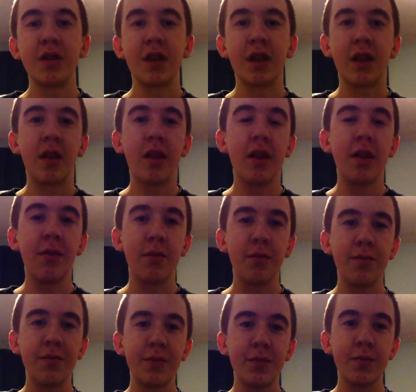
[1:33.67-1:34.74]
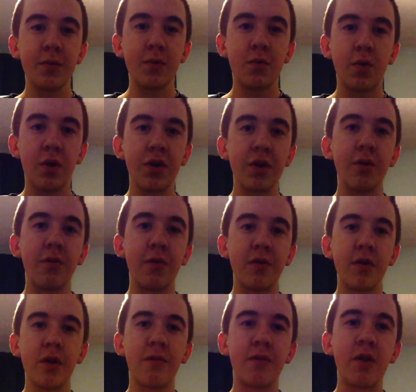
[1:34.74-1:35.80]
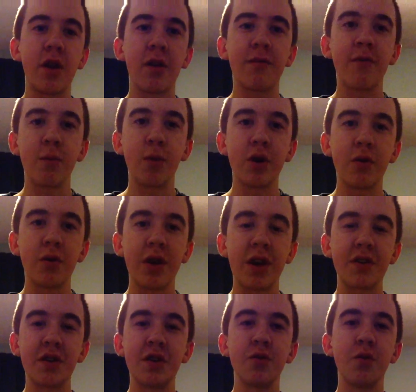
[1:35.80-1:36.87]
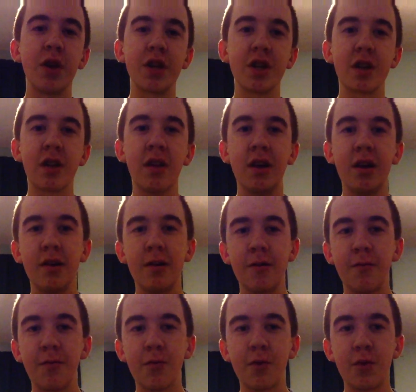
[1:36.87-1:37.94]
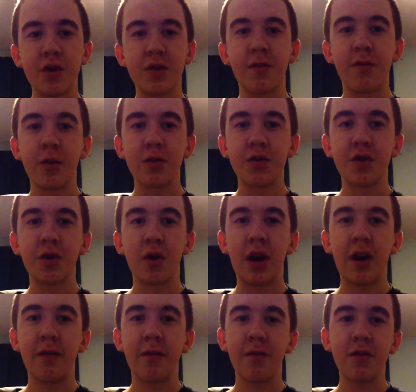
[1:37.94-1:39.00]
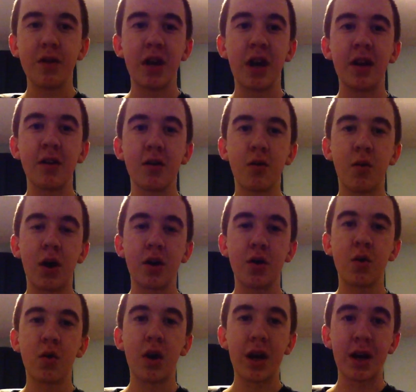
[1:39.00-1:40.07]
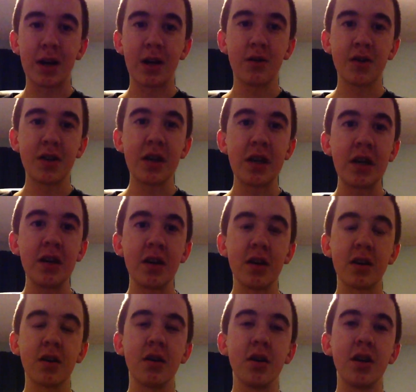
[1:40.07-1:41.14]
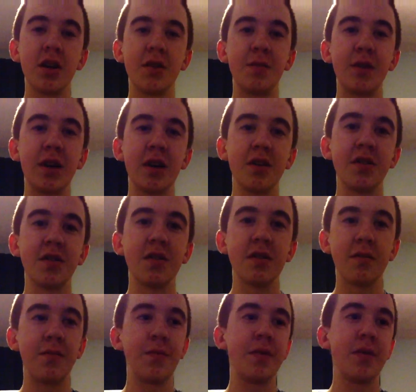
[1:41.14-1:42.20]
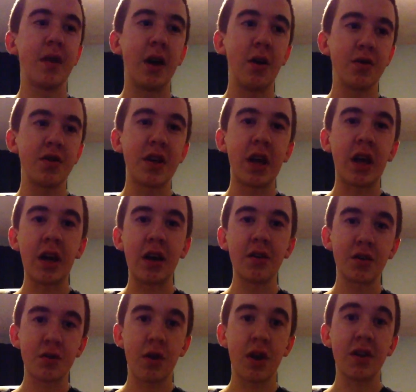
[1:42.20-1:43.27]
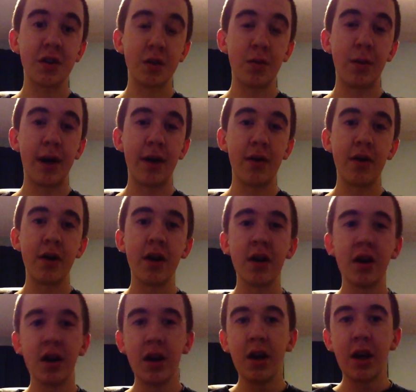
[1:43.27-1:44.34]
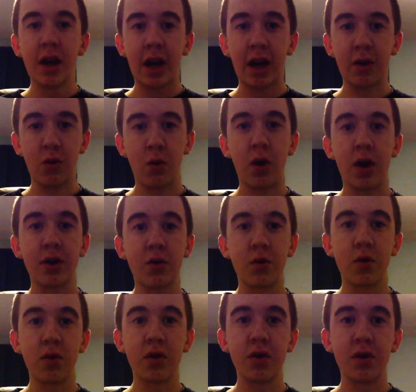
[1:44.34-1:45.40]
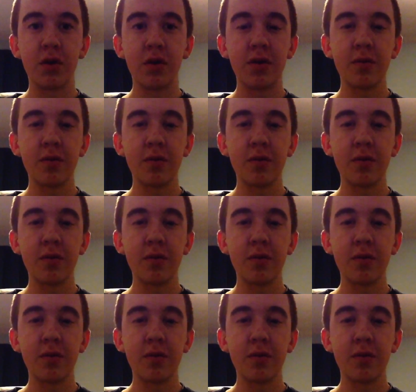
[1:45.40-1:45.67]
And if you're not familiar with that situation, the reason phones don't have yet quad-core and LTE is because LTE strains your battery, and quad-core